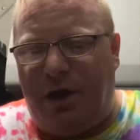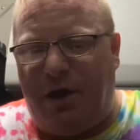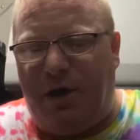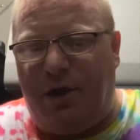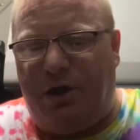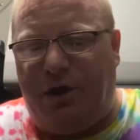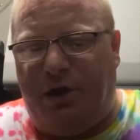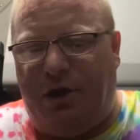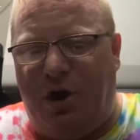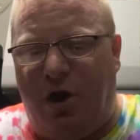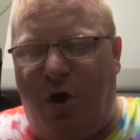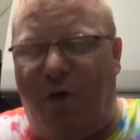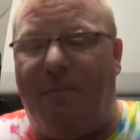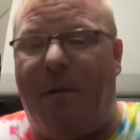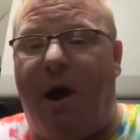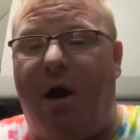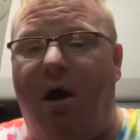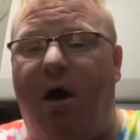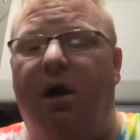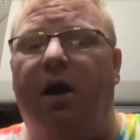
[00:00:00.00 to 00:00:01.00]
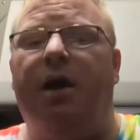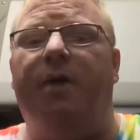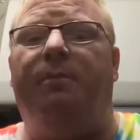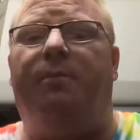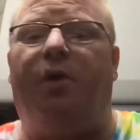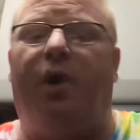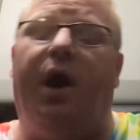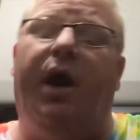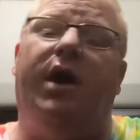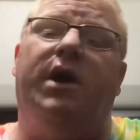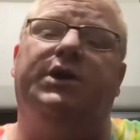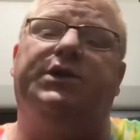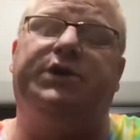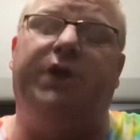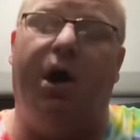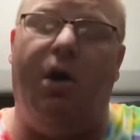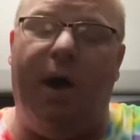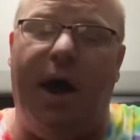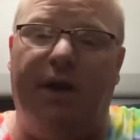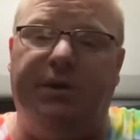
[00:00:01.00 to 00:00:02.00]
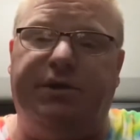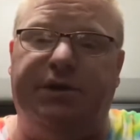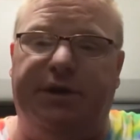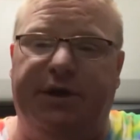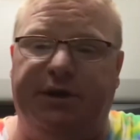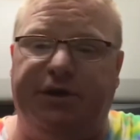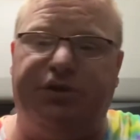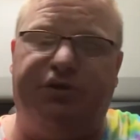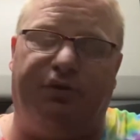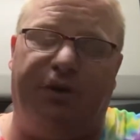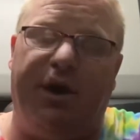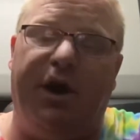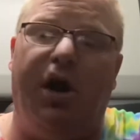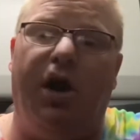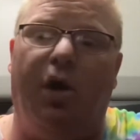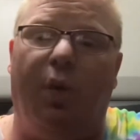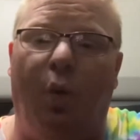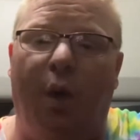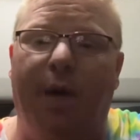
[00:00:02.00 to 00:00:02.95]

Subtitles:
my heart and prayers go out to these 3 young